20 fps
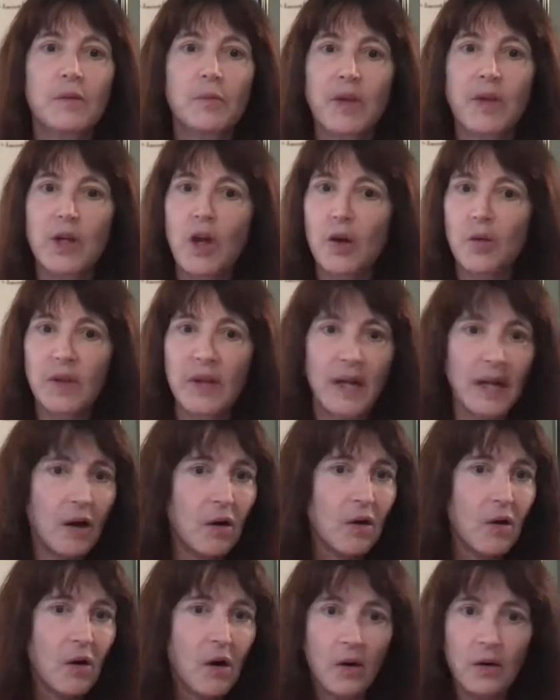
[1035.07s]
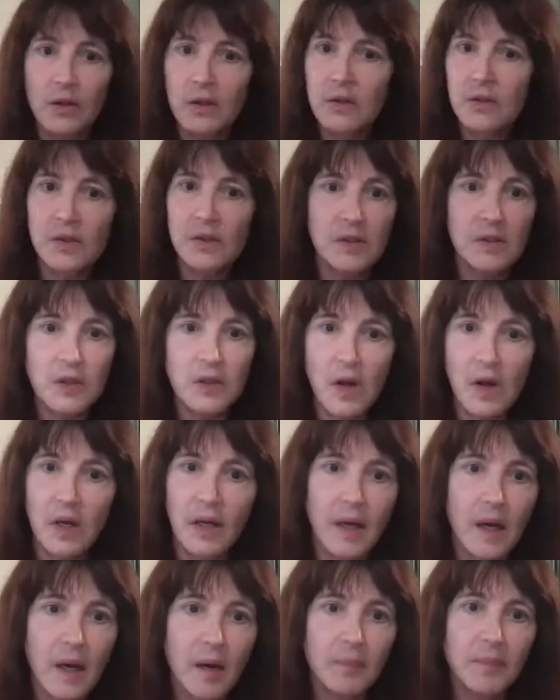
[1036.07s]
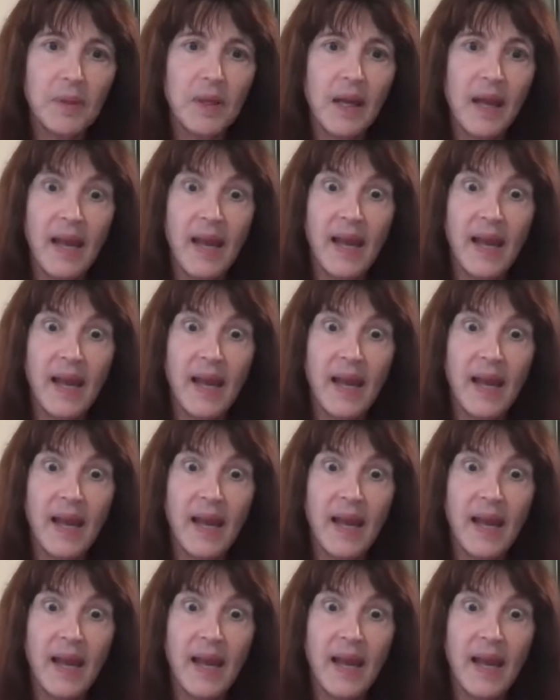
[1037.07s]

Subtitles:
We know that alcohol use has gone up.